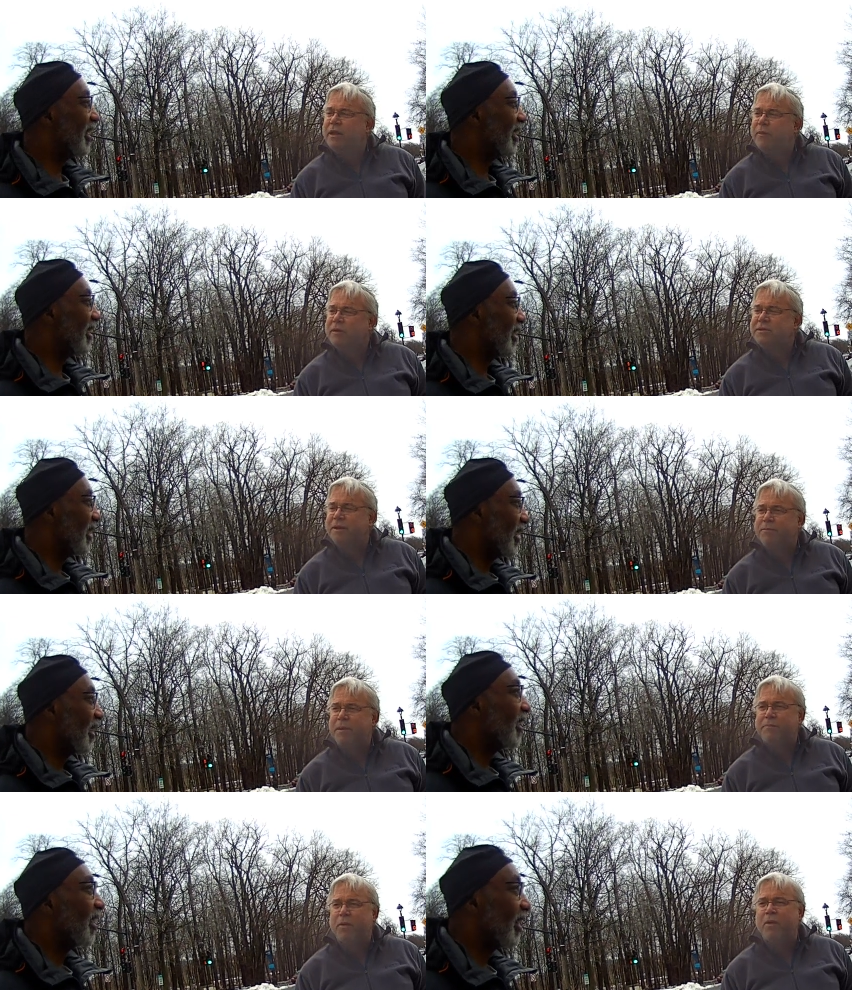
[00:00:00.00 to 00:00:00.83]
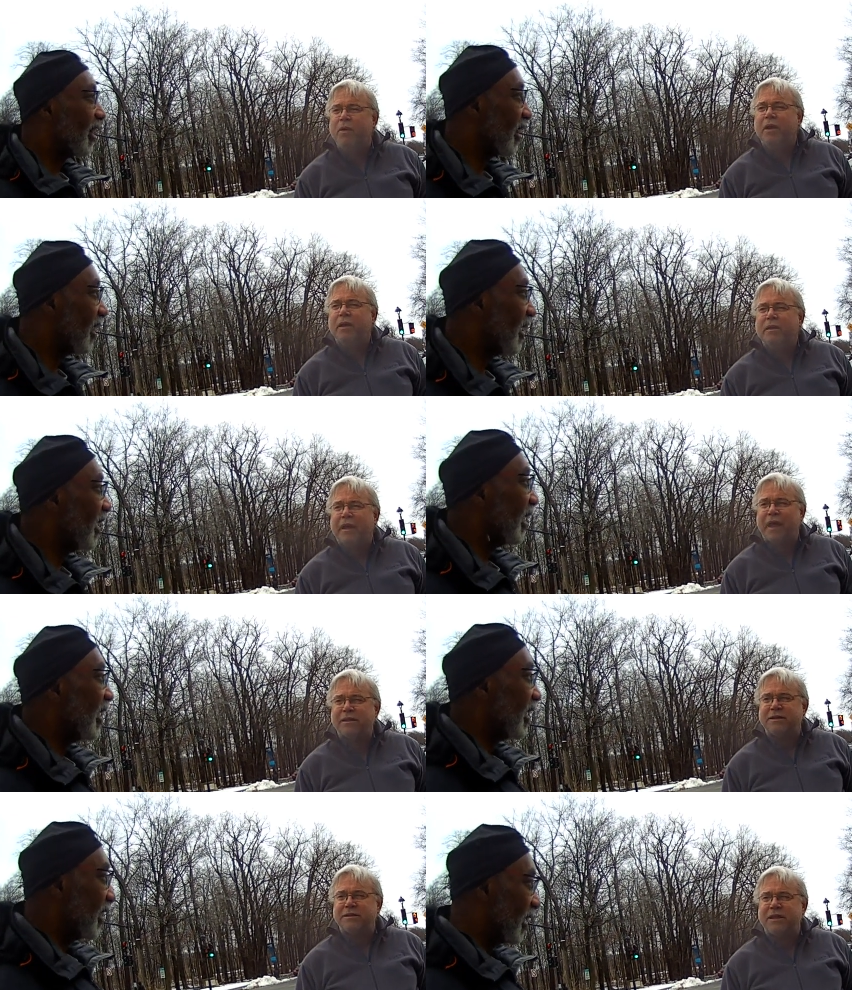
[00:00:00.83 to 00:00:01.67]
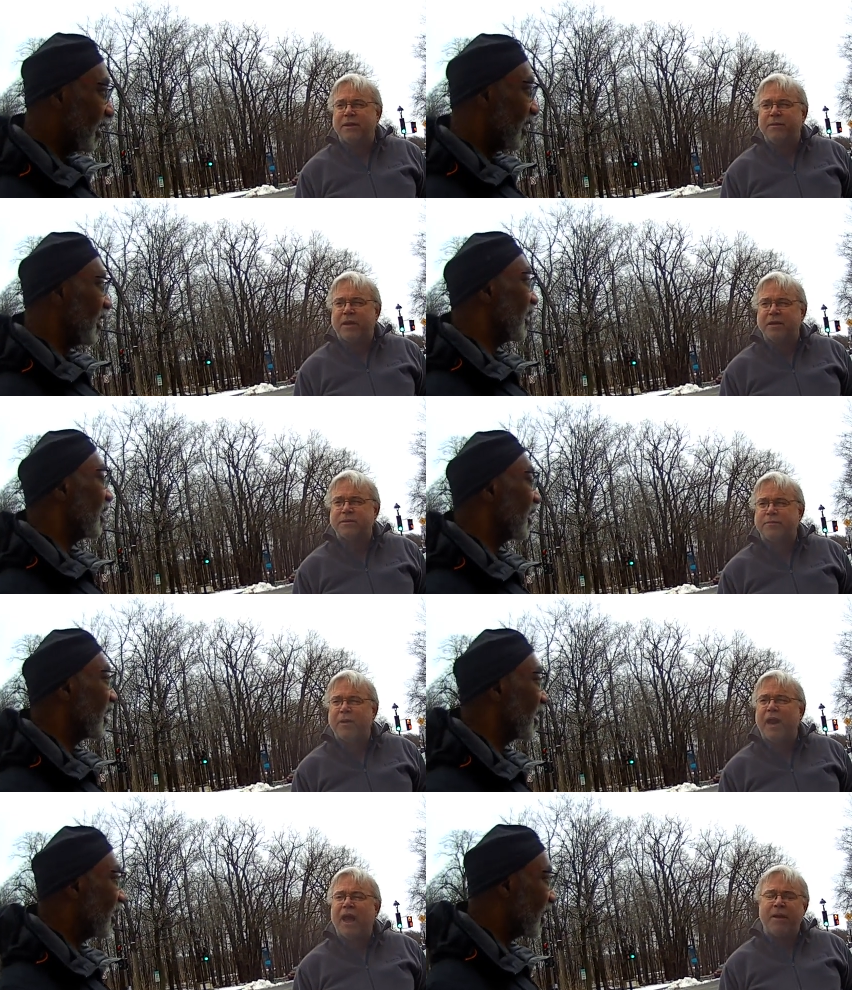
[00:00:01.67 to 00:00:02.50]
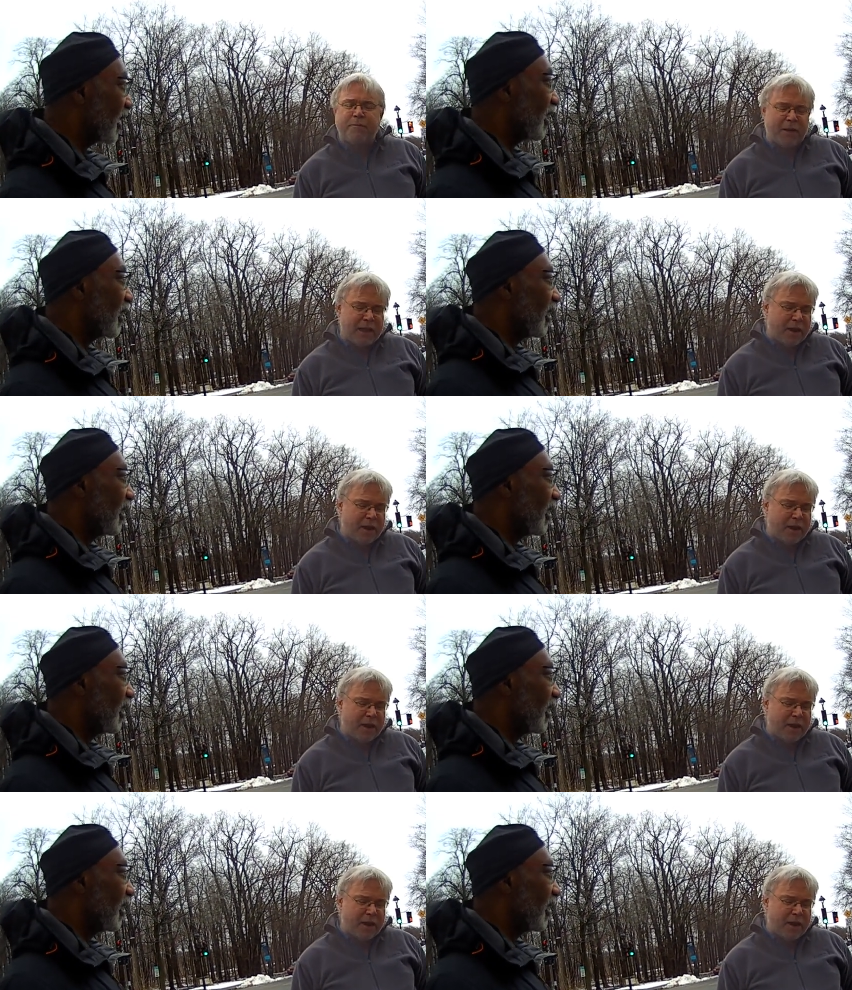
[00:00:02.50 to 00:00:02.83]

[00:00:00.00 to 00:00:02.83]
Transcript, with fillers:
Speaker 1: the, when some people Nazis, they because what happened?